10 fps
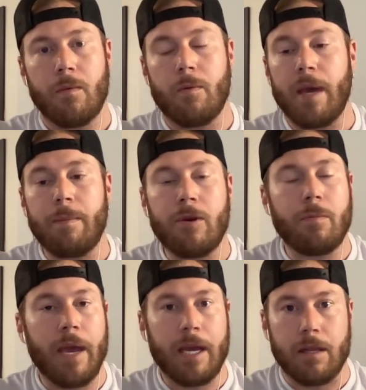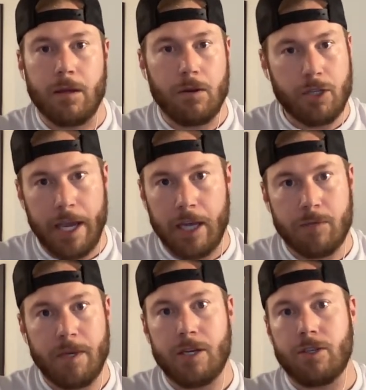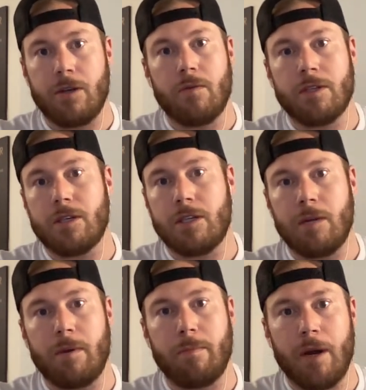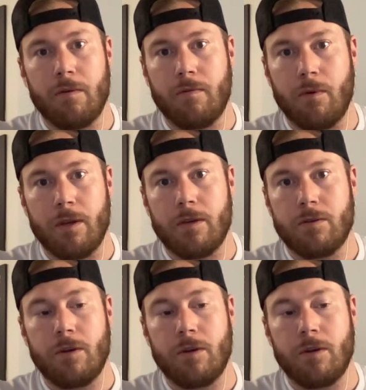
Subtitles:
Well, maybe you make a little change because this is going to be better for you.